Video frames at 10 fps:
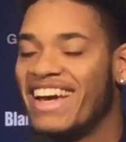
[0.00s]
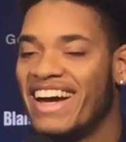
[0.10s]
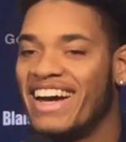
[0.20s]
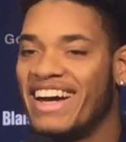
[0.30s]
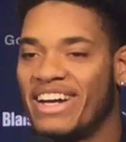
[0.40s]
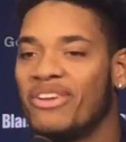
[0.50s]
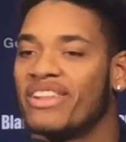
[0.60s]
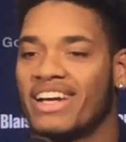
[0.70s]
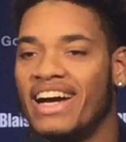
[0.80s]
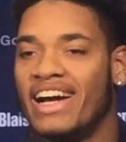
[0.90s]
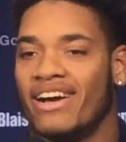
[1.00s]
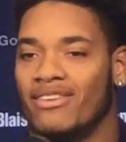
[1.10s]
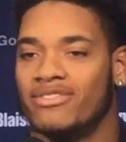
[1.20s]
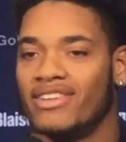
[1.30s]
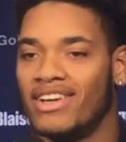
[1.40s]
Uh, I don't think I
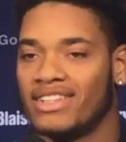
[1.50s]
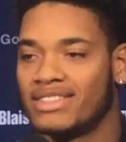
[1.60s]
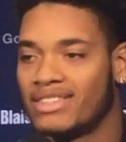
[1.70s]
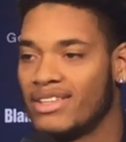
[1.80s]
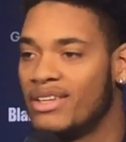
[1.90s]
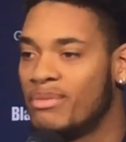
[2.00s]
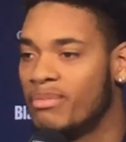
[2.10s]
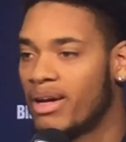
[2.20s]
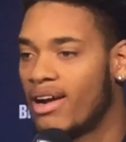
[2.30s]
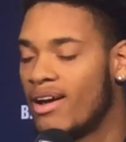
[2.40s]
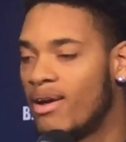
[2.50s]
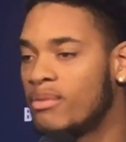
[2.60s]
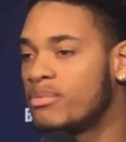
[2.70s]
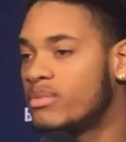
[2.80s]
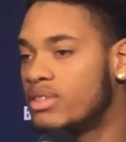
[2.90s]
have, honestly, but
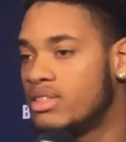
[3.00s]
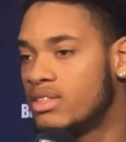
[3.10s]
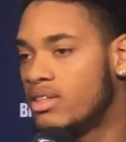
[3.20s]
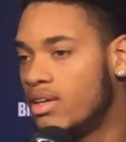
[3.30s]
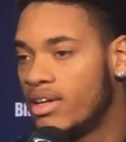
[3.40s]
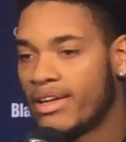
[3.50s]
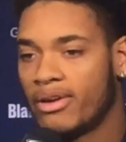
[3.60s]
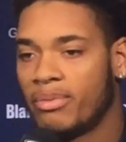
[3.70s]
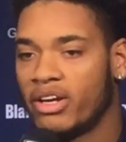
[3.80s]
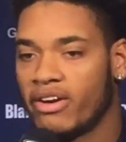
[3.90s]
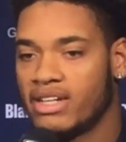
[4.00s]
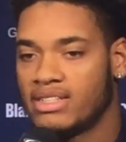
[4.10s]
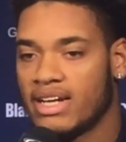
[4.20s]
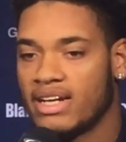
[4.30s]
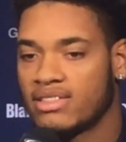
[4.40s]
um, it'll be a great
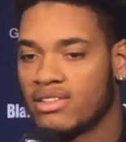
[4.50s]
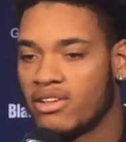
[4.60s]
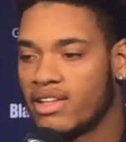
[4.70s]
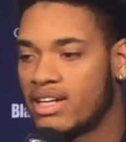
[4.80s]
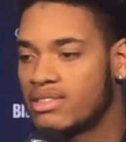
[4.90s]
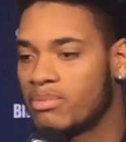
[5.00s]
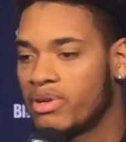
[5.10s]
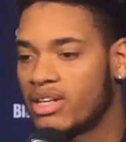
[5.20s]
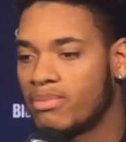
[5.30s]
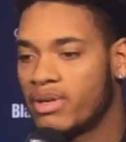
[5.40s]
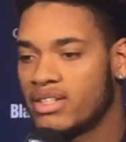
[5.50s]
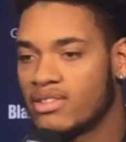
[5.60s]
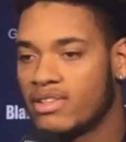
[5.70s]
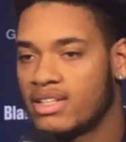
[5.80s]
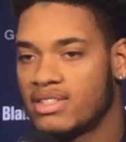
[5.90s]
task. You know, they have some pretty good players
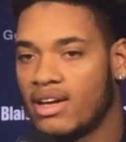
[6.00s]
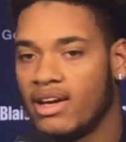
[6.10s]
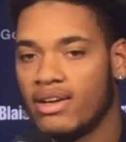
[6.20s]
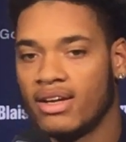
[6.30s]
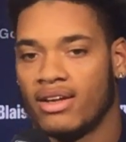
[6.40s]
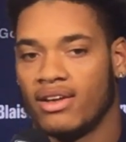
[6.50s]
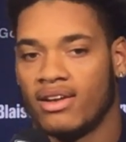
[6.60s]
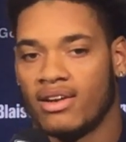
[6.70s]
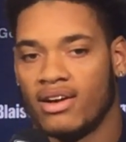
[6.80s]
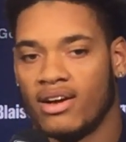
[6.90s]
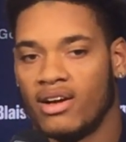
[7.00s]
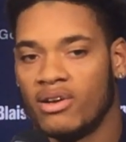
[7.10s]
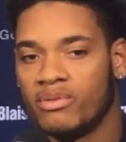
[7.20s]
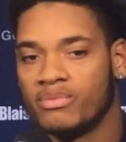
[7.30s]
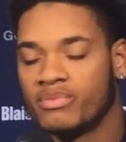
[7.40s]
on that side.
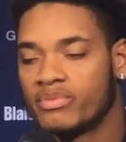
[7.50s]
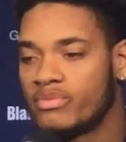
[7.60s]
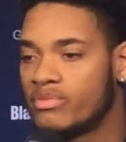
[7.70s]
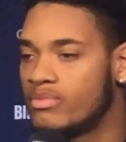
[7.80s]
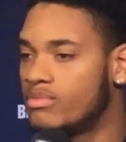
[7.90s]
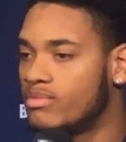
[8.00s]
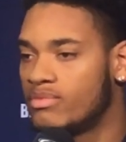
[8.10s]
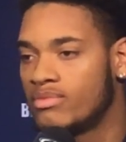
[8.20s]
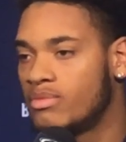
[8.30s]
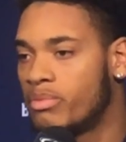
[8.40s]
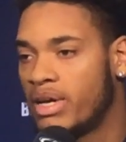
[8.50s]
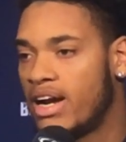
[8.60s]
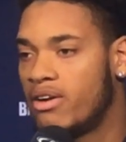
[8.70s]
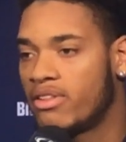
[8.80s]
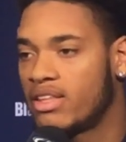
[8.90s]
Um, but
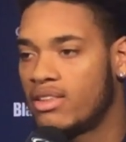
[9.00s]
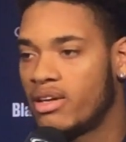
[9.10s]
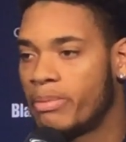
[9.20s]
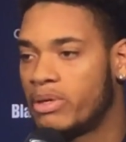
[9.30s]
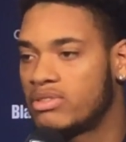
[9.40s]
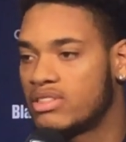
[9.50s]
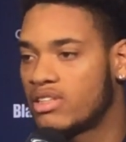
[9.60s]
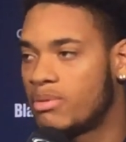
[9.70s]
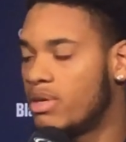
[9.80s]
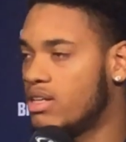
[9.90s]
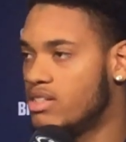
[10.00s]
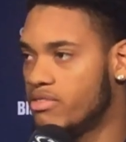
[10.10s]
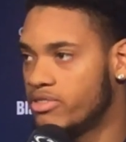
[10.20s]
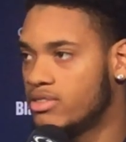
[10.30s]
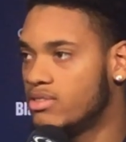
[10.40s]
I don't think the approach is going to be any
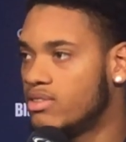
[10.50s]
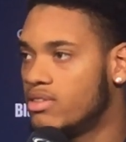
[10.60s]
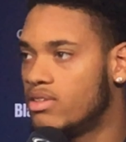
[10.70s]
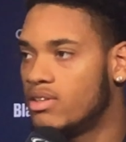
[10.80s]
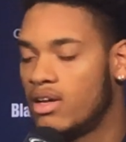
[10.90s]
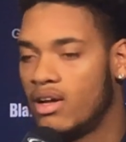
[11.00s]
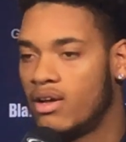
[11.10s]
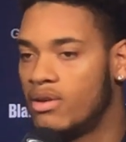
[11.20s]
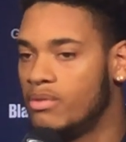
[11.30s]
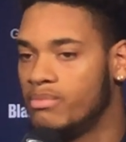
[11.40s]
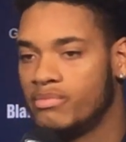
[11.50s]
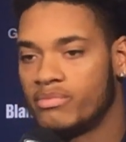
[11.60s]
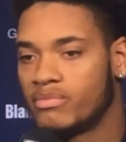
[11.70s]
different. Um,